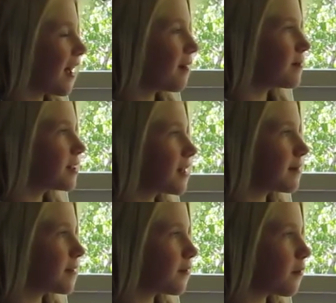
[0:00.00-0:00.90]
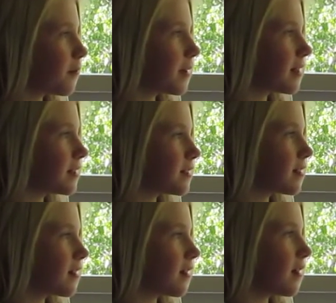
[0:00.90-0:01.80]
much times have you been
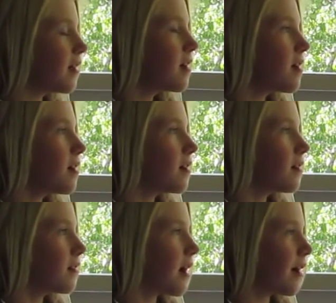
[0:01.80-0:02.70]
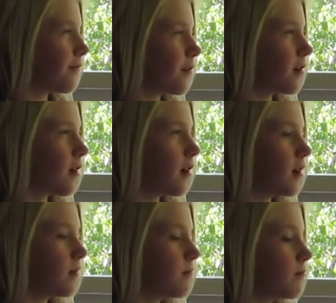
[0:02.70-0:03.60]
to
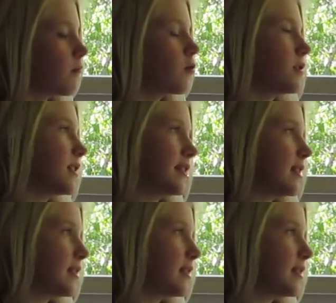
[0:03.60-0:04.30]
Africa or to